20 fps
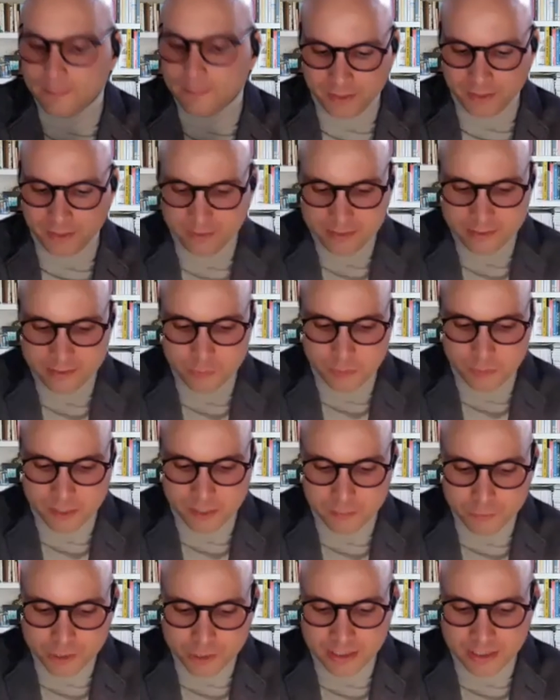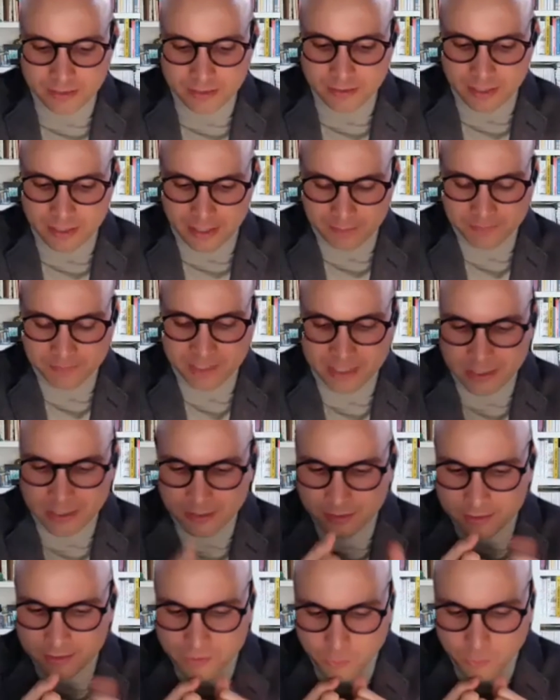this is what I'm reading. I'm
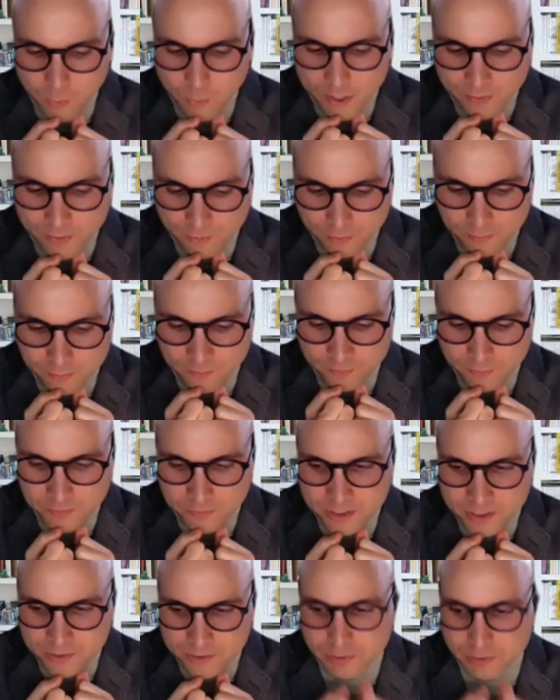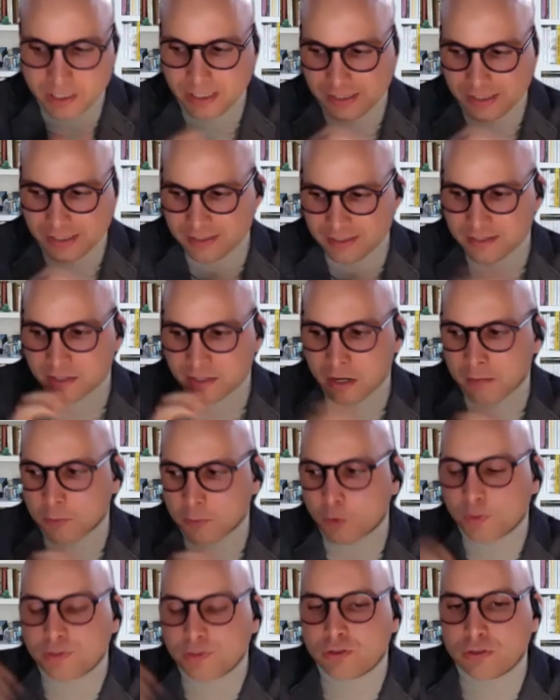taking this away from this reading, and this is how I'm
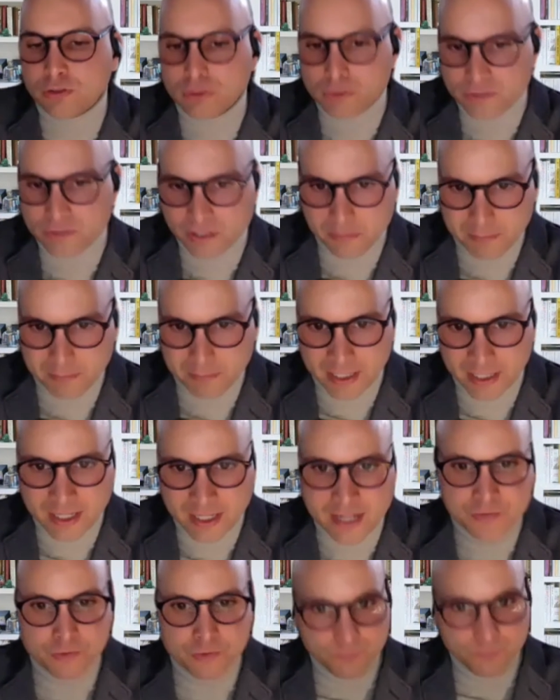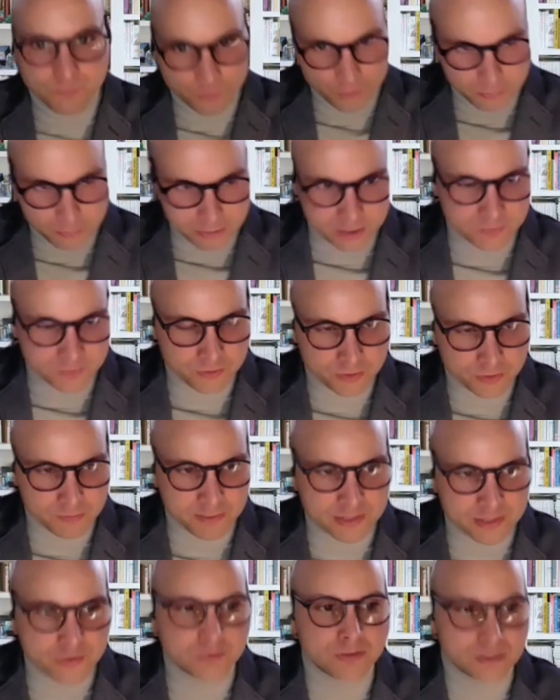going to use it in my classroom for the benefit of
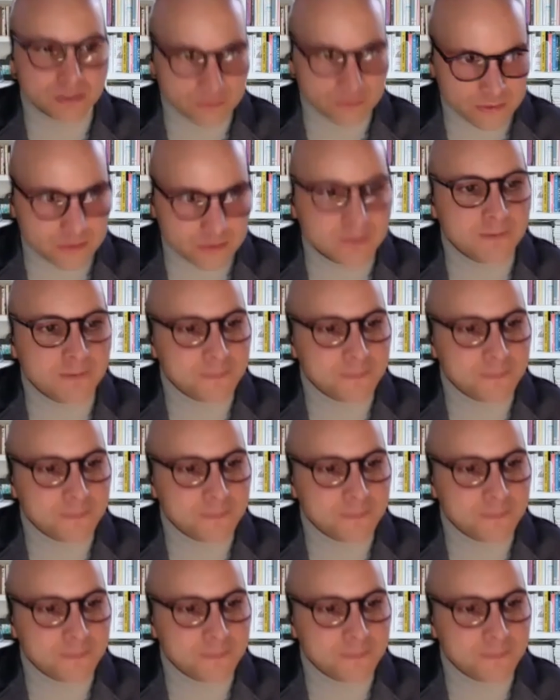my students.